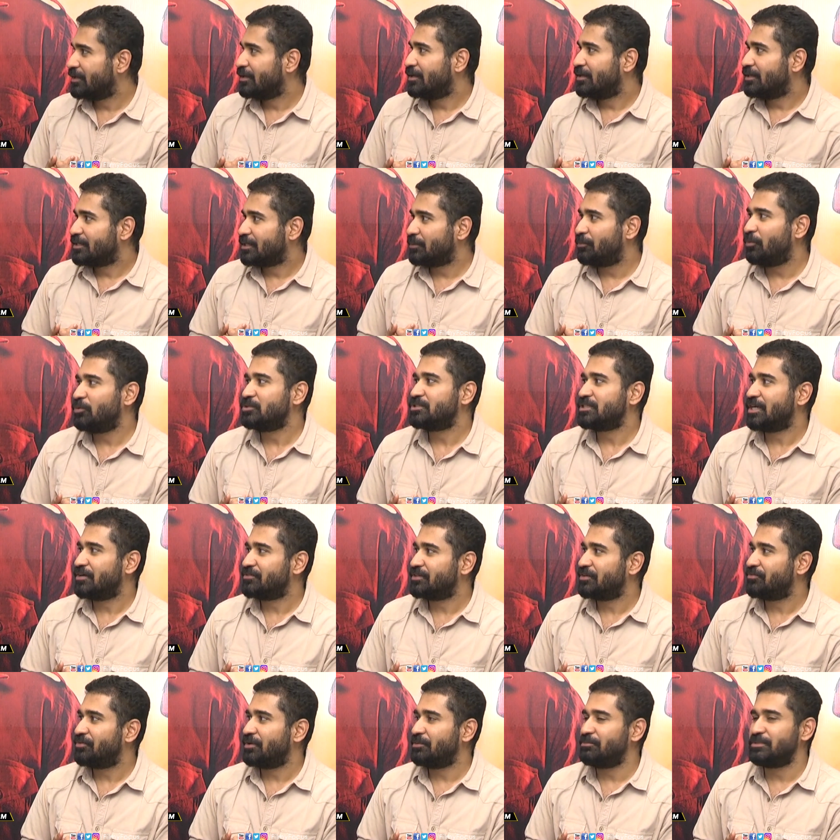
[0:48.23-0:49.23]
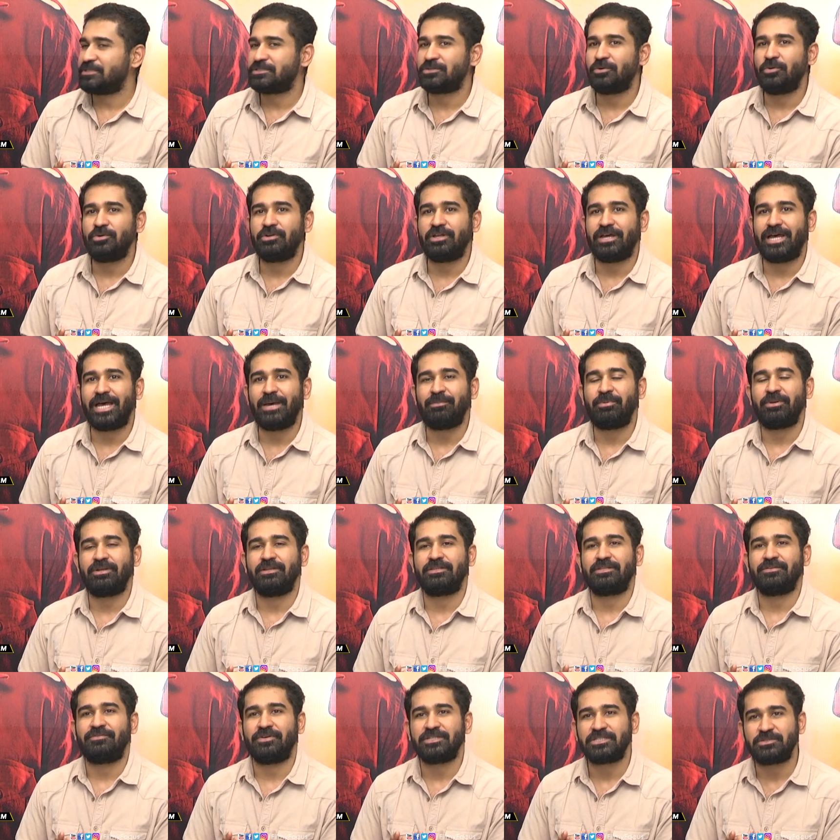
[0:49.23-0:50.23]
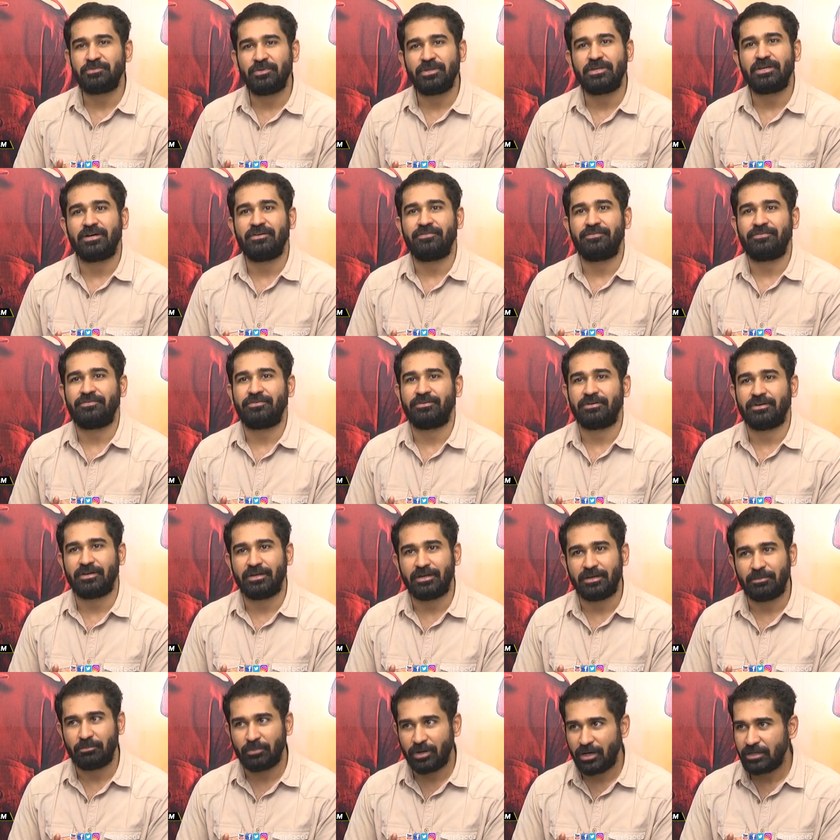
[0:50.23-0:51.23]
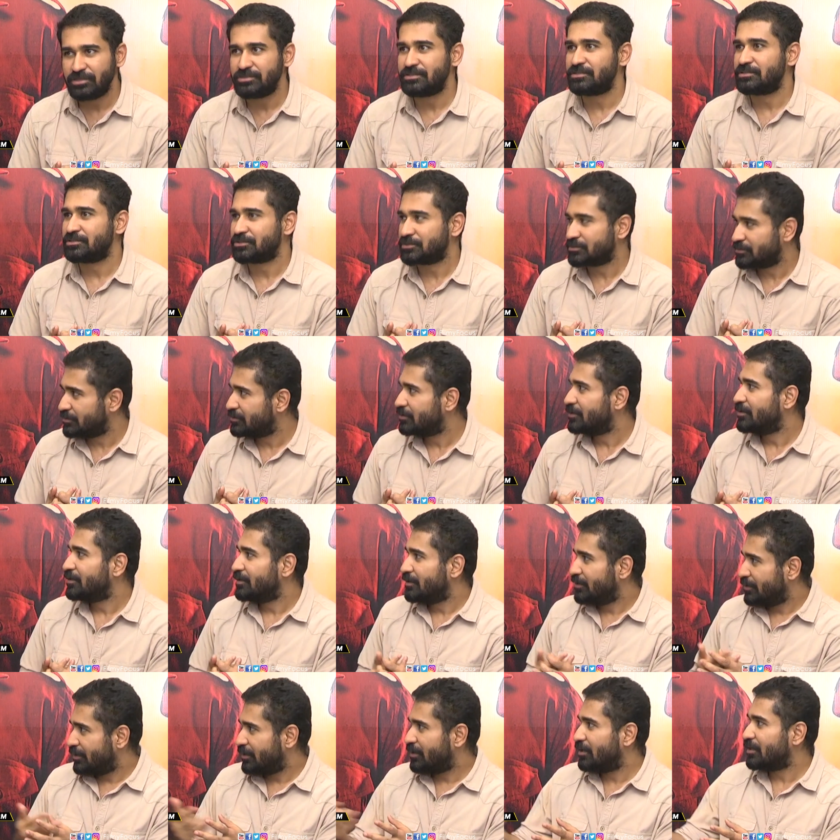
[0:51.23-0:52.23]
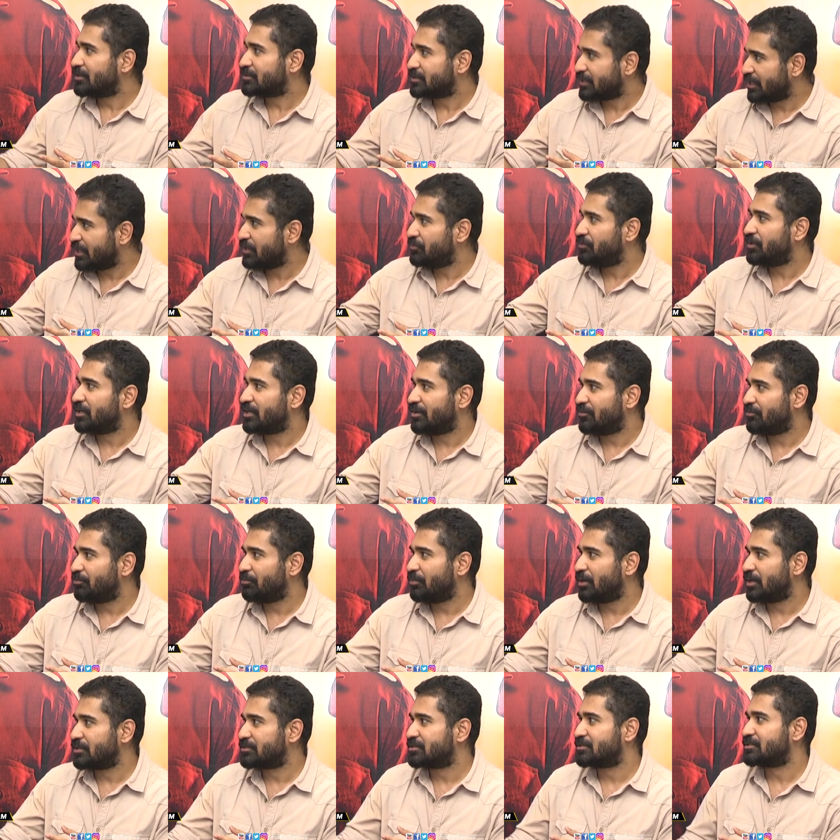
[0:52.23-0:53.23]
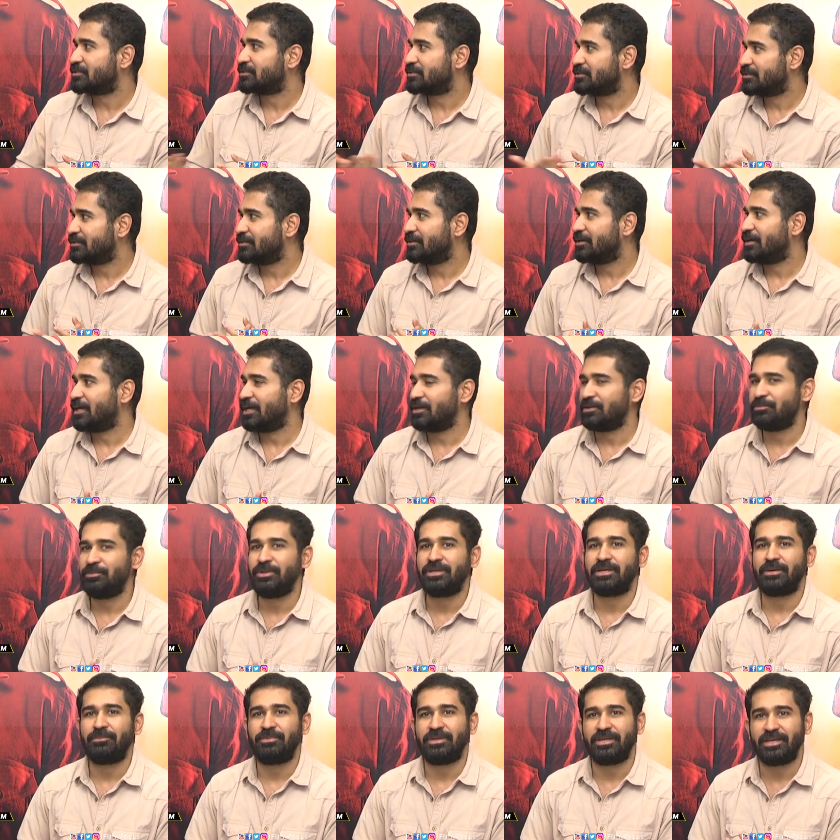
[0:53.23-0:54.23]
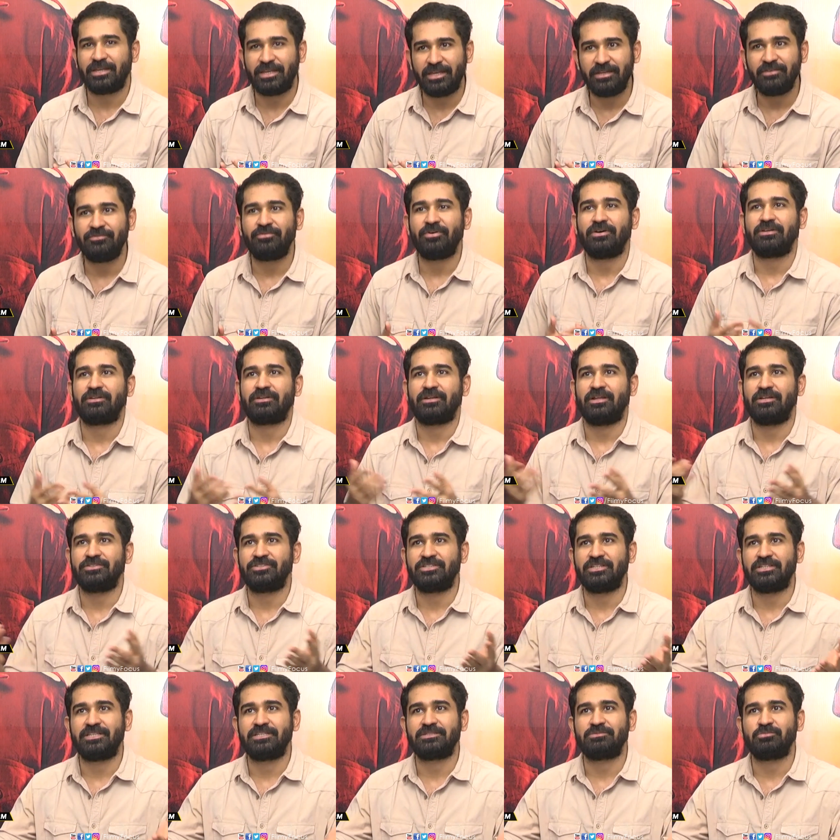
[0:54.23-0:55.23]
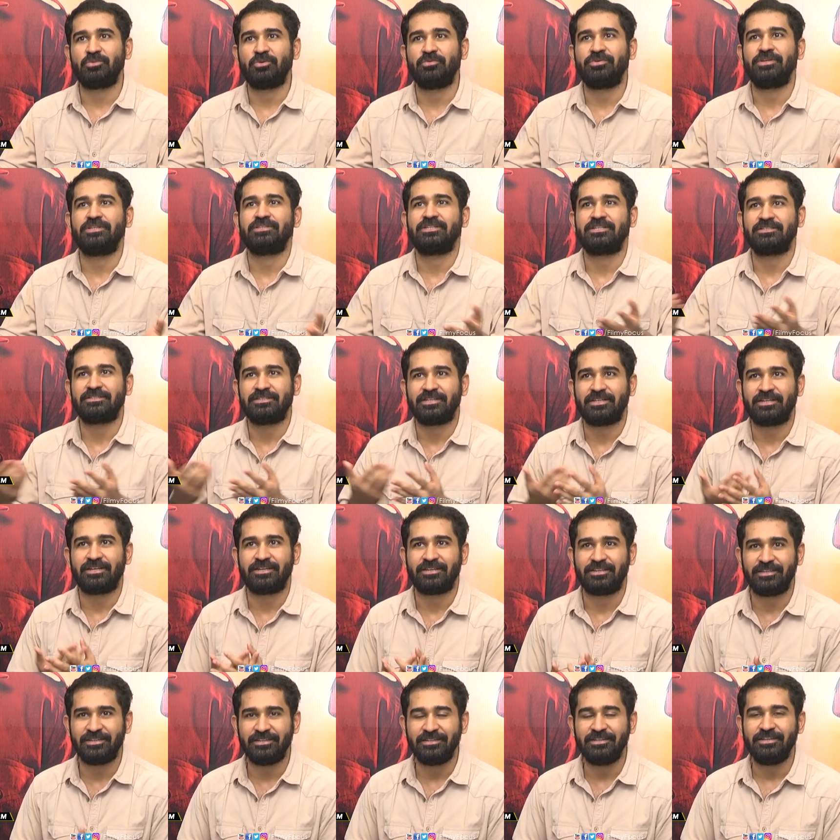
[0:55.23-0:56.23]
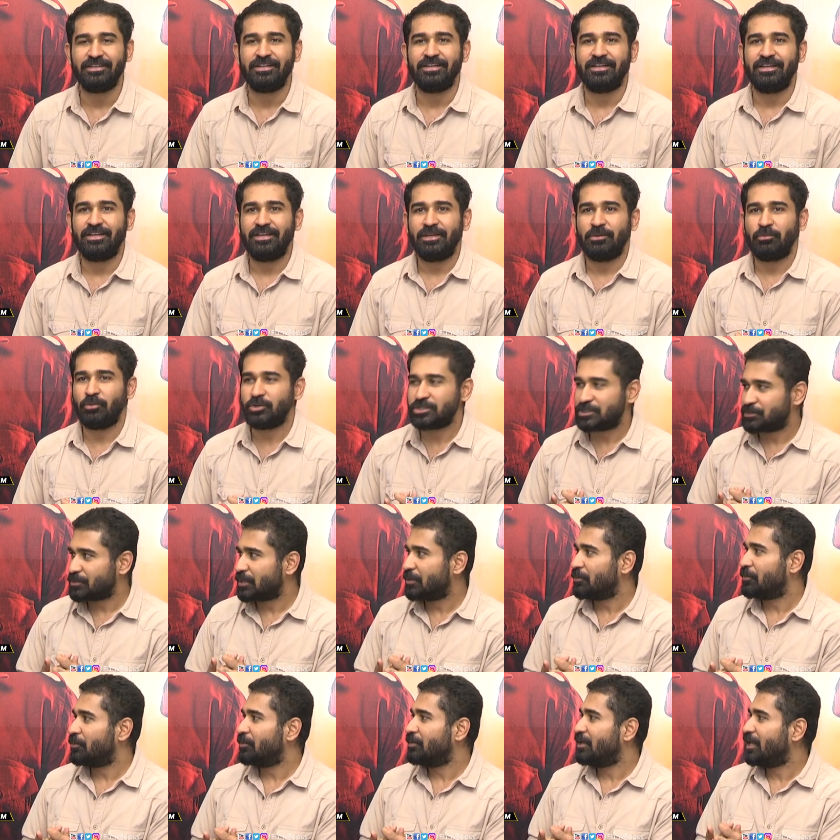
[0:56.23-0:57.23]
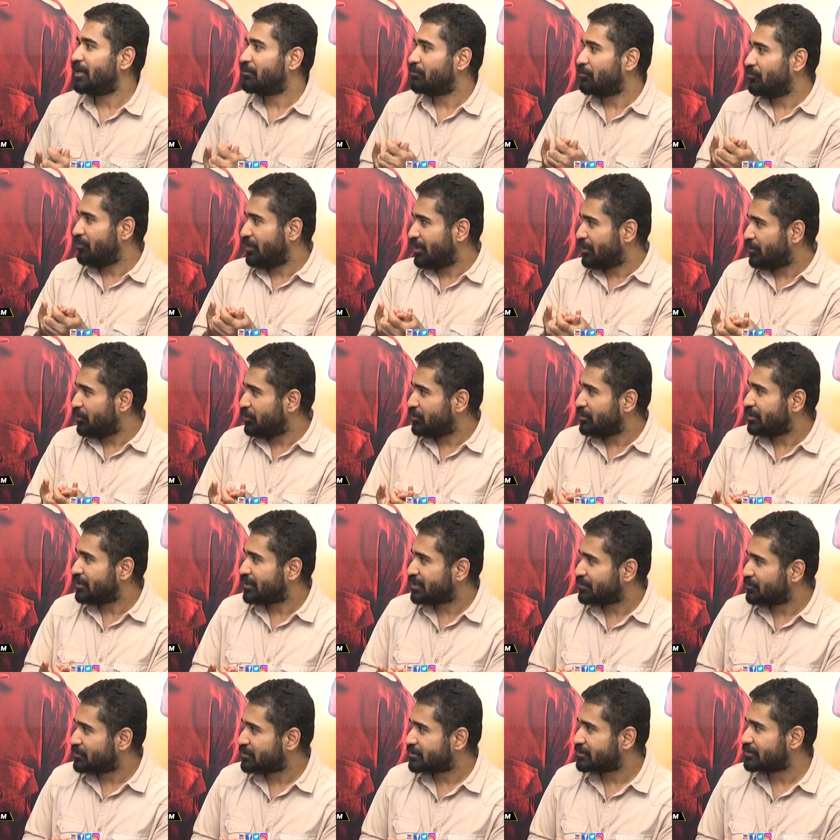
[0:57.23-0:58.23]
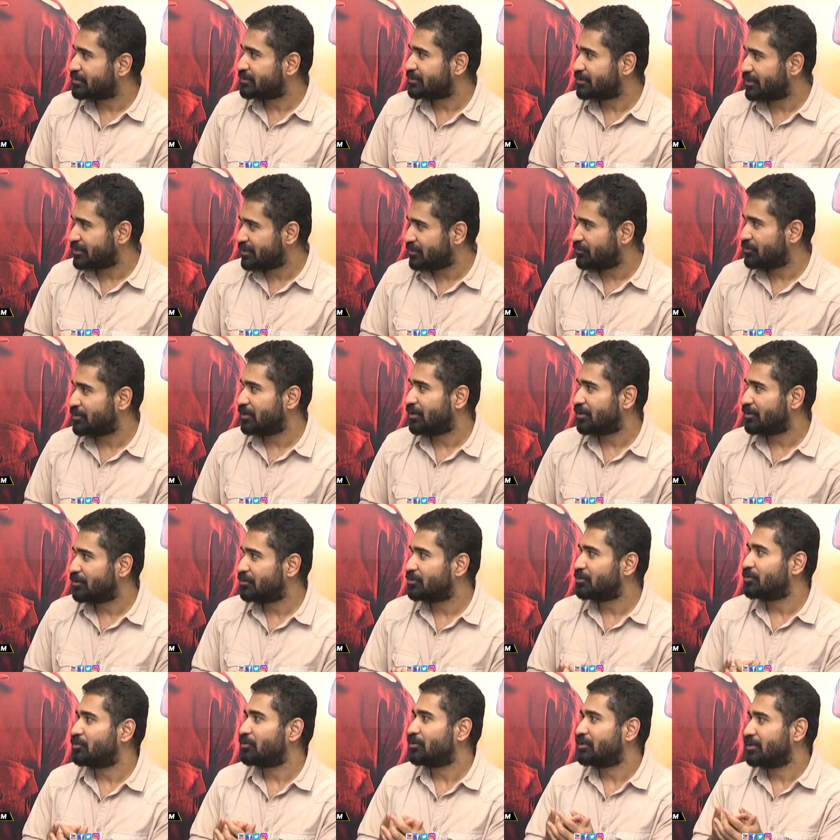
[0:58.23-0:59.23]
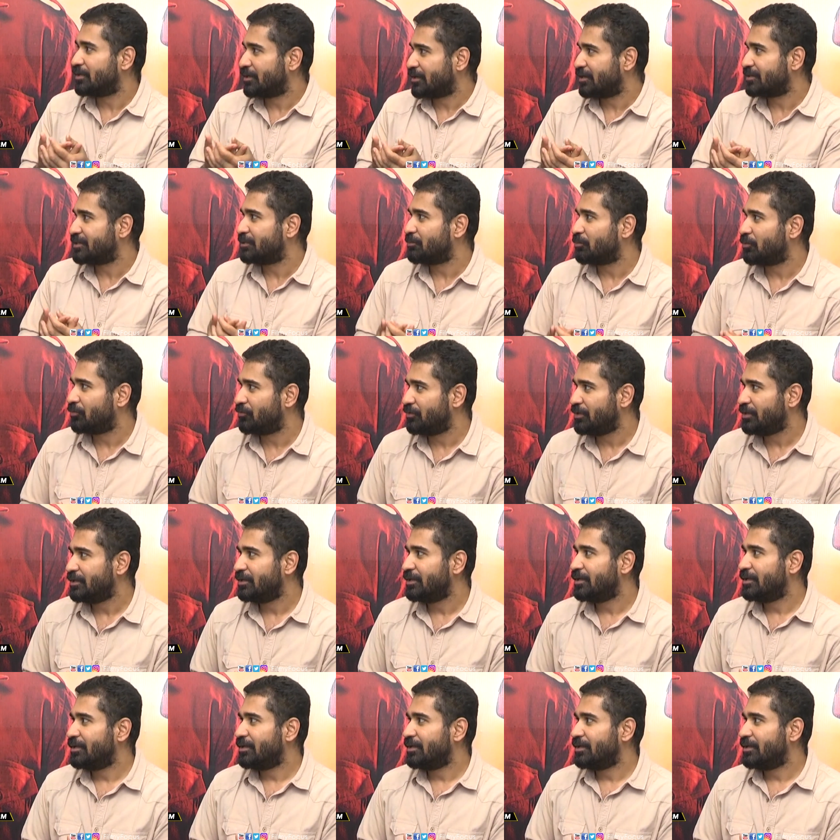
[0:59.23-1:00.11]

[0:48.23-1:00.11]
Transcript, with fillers: The puja of the film is going to happen in the first week of uh, March or second week of March. I will be coming again for launching this movie Indra Sena here. Most probably and we are going to request Chiranjeevi Garu to inaugurate the movie.